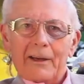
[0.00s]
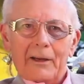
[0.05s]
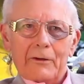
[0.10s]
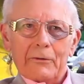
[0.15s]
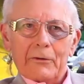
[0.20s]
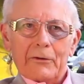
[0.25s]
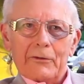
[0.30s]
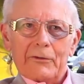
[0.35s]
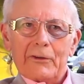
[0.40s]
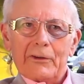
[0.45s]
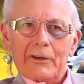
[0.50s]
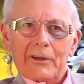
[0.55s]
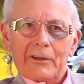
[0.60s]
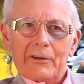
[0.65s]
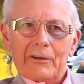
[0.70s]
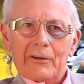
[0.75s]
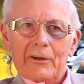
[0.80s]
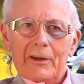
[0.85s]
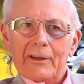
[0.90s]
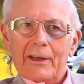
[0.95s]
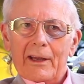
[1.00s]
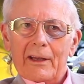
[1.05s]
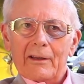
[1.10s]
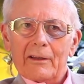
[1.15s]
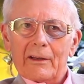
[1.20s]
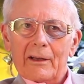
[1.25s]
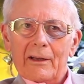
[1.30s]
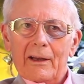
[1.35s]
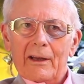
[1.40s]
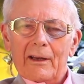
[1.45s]
interested in doing that,
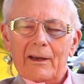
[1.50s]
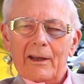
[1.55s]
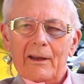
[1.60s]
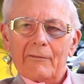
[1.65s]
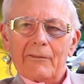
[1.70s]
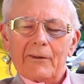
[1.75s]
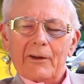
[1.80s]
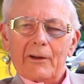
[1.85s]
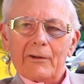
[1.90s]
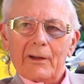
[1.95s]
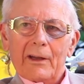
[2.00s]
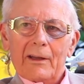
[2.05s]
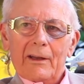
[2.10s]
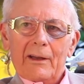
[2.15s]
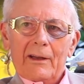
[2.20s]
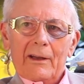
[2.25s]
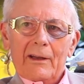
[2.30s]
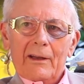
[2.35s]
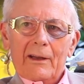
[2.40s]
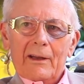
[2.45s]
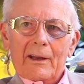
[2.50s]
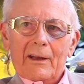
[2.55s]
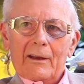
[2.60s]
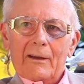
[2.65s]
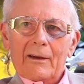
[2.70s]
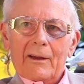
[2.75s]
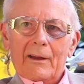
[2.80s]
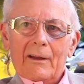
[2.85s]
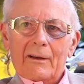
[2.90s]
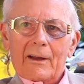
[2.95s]
and I felt
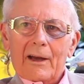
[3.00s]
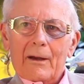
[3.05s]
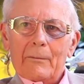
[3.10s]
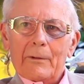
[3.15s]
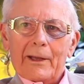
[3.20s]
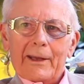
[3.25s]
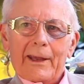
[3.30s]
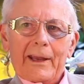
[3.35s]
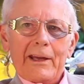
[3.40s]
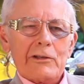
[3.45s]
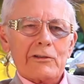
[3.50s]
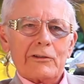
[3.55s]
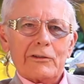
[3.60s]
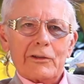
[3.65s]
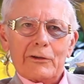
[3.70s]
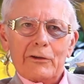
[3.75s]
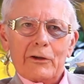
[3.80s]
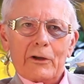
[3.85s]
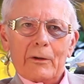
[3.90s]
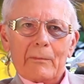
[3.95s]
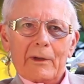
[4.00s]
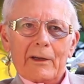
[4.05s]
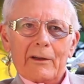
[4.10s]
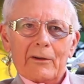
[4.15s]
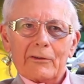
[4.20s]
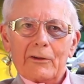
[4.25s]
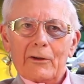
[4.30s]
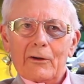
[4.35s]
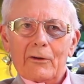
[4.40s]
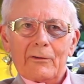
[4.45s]
an obligation to do it,
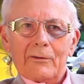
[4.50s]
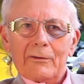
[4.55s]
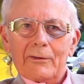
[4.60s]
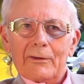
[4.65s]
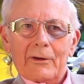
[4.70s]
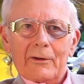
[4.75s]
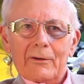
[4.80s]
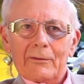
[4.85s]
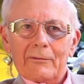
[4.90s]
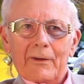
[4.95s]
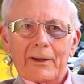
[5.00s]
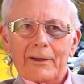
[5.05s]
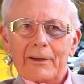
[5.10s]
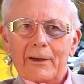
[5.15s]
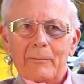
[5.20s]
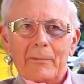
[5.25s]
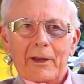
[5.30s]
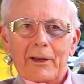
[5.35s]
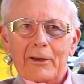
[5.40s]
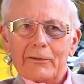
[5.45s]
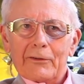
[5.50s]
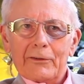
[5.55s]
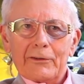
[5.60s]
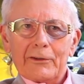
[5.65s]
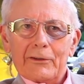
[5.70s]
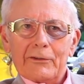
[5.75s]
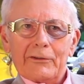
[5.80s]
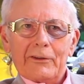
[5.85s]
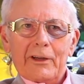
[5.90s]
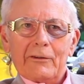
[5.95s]
because no veterinary medicine
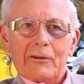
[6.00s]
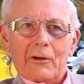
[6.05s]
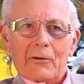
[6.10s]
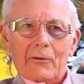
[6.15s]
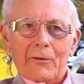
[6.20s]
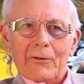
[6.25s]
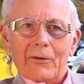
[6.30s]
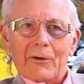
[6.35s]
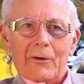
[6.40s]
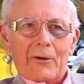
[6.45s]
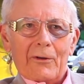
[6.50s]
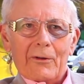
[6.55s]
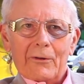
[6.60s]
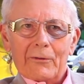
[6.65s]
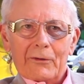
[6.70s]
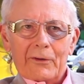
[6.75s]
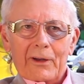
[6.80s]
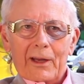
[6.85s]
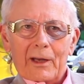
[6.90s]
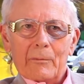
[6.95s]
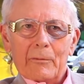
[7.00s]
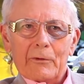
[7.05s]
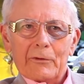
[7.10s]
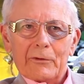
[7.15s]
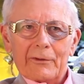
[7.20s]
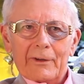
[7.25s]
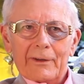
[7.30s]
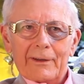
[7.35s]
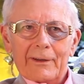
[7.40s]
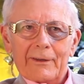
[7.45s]
just ignored all those
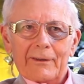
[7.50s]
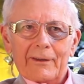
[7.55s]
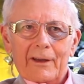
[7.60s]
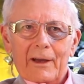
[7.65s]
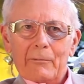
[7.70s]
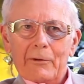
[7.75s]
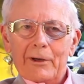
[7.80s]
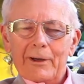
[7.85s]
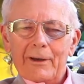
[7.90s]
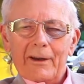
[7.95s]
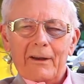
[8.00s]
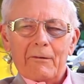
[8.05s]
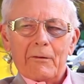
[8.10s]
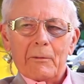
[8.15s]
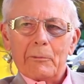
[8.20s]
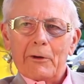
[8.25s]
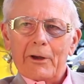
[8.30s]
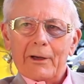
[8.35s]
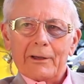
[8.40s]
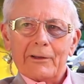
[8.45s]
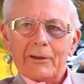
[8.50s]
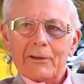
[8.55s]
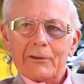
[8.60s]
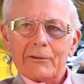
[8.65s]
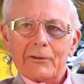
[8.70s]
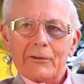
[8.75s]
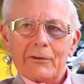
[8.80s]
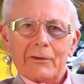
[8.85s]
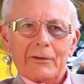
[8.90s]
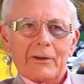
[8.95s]
animals really at the time. We didn't have a
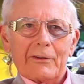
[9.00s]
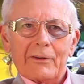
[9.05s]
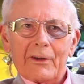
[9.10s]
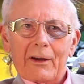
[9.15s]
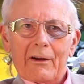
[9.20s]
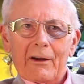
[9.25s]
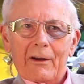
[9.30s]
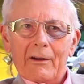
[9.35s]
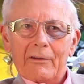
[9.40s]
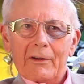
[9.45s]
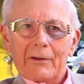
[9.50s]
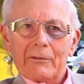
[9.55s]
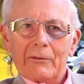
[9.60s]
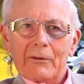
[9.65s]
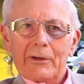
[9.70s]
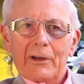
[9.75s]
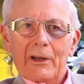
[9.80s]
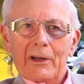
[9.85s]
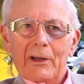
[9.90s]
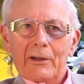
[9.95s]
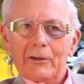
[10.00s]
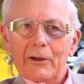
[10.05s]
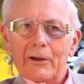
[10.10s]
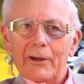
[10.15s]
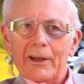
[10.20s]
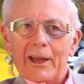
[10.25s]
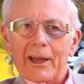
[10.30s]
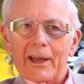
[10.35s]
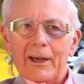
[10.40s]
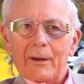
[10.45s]
practitioner in this area that would
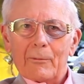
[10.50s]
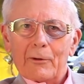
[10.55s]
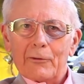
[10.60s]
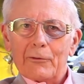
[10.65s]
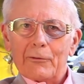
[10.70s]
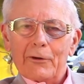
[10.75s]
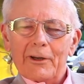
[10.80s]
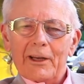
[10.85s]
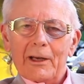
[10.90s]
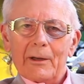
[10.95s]
look at them or treat